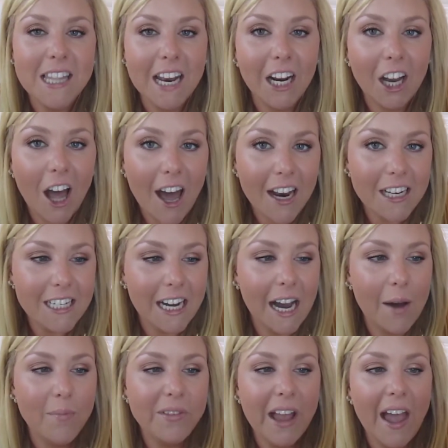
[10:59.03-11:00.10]
that a lot of
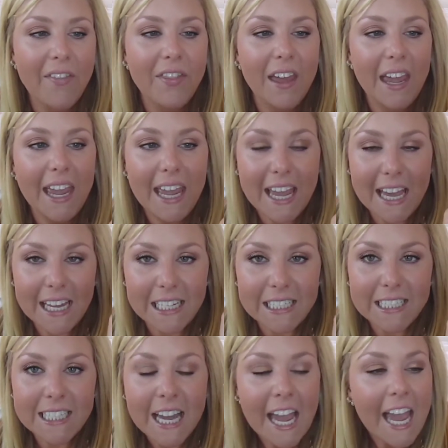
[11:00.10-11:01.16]
times at the
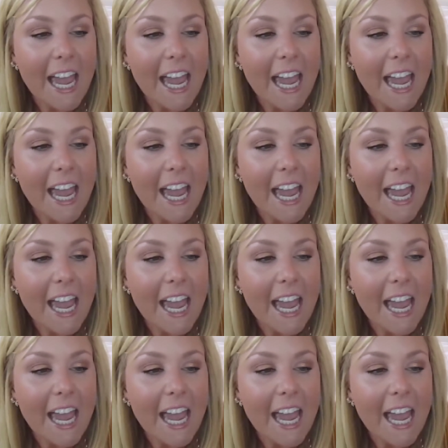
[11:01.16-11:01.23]
ends